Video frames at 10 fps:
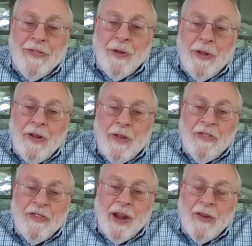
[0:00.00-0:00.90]
So
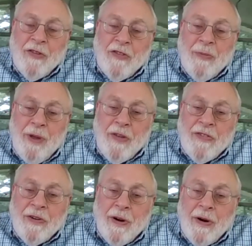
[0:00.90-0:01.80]
the second
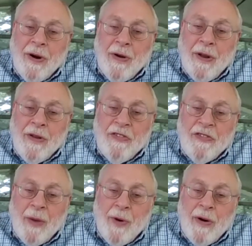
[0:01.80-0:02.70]
semester, the
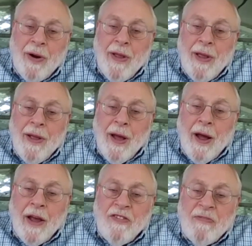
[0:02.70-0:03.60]
summer,
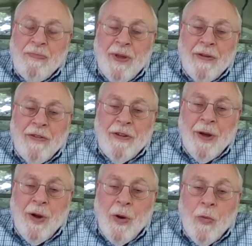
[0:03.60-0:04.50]
I spent
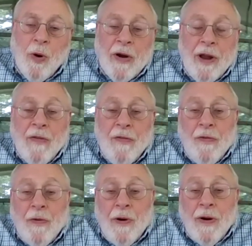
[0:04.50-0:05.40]
working
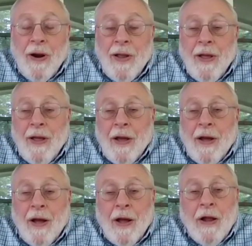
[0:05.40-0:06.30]
for
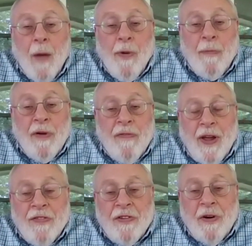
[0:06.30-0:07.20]
a couple
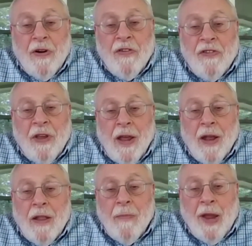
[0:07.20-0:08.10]
professors
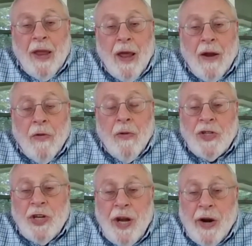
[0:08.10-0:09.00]
in the mechanical
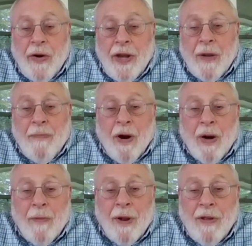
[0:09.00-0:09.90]
engineering
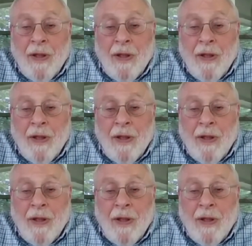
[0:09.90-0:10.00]
department,